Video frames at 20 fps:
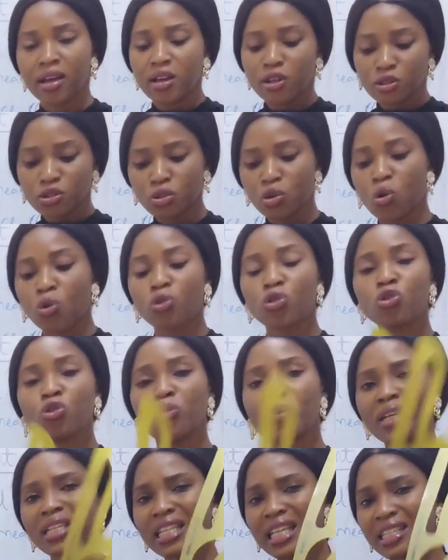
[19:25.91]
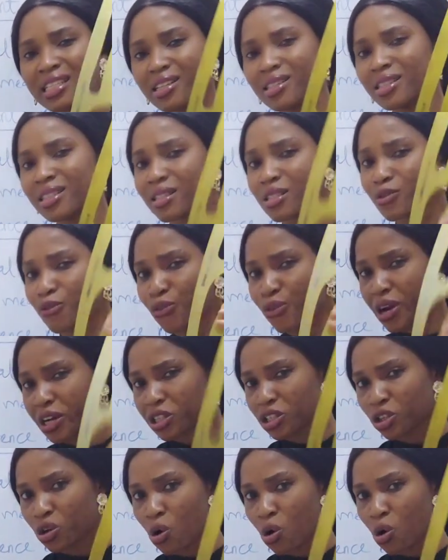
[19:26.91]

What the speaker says: So you'll be needing this French